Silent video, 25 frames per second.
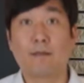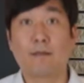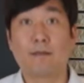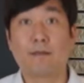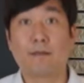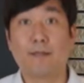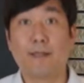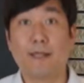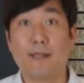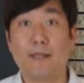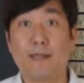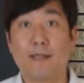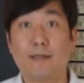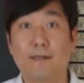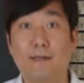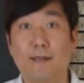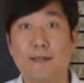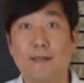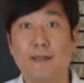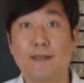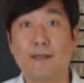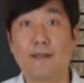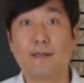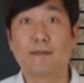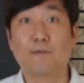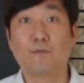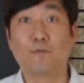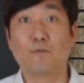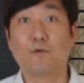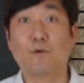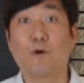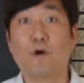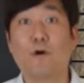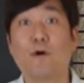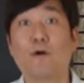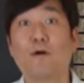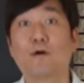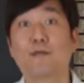then it will
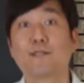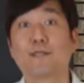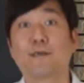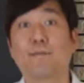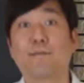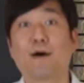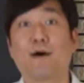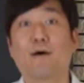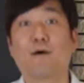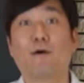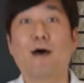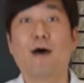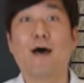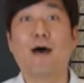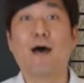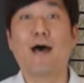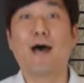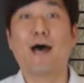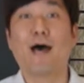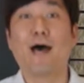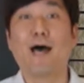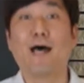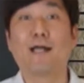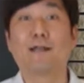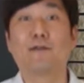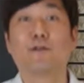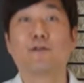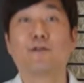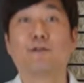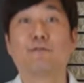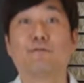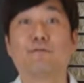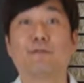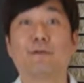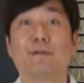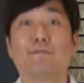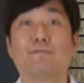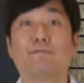hold about
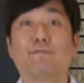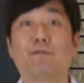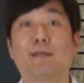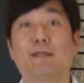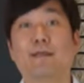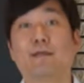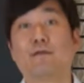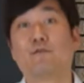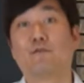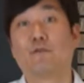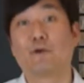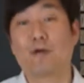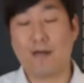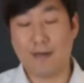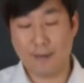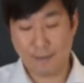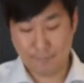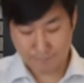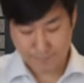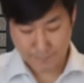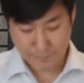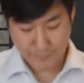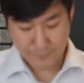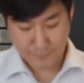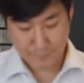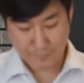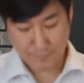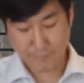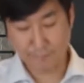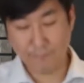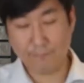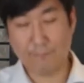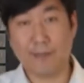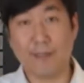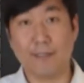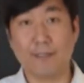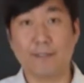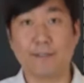150 grams of
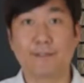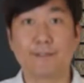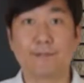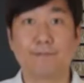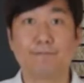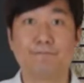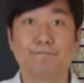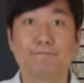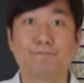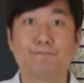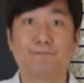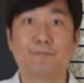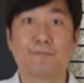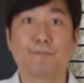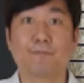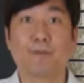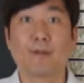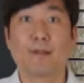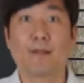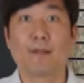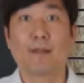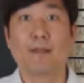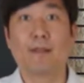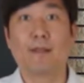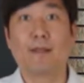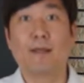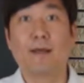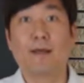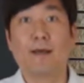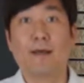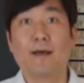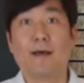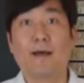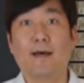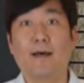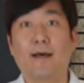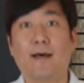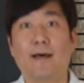rice.
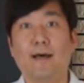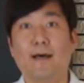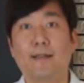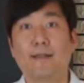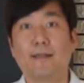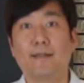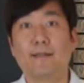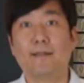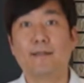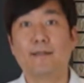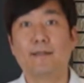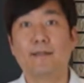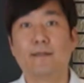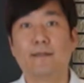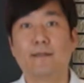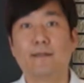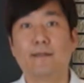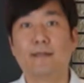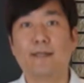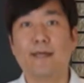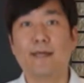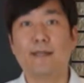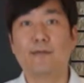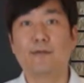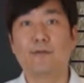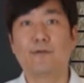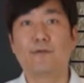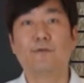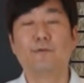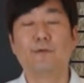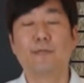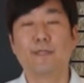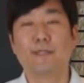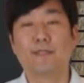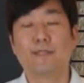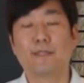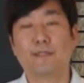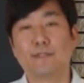And that
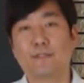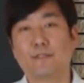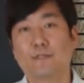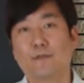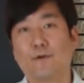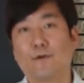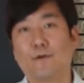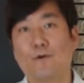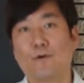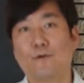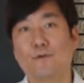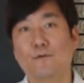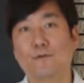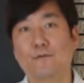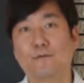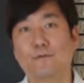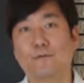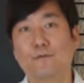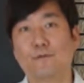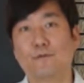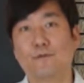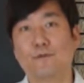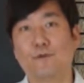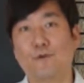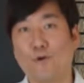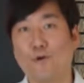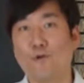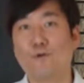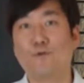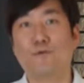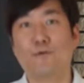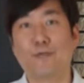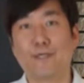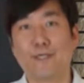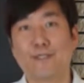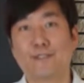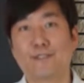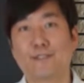unit is called
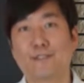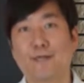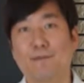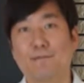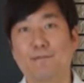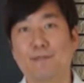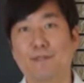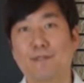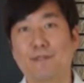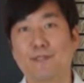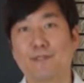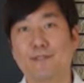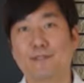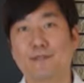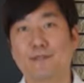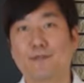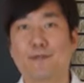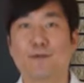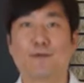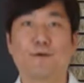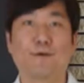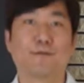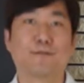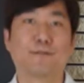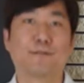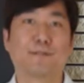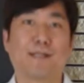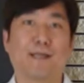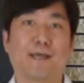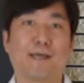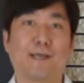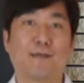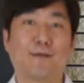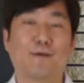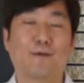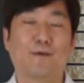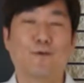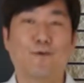go in Japanese. So it goes
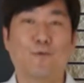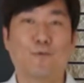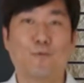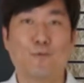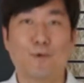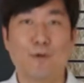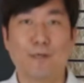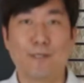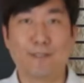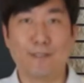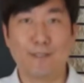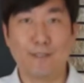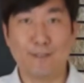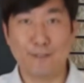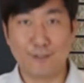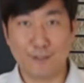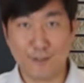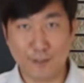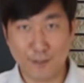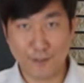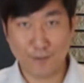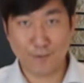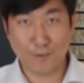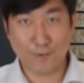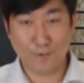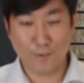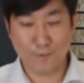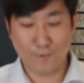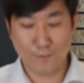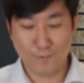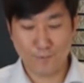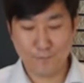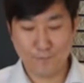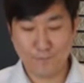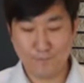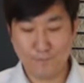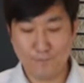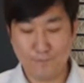like
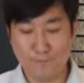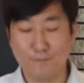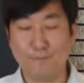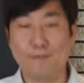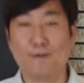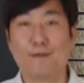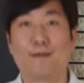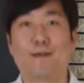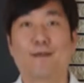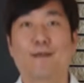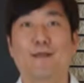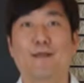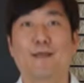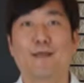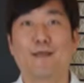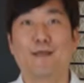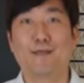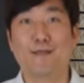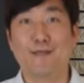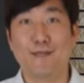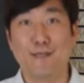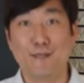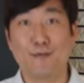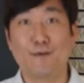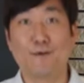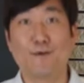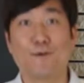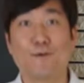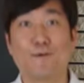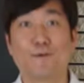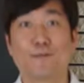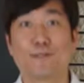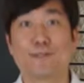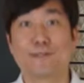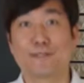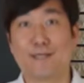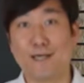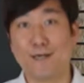ichigo,
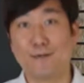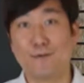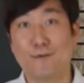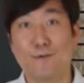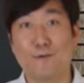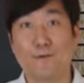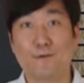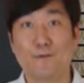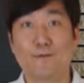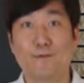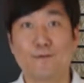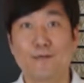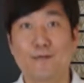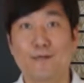nigo, sango,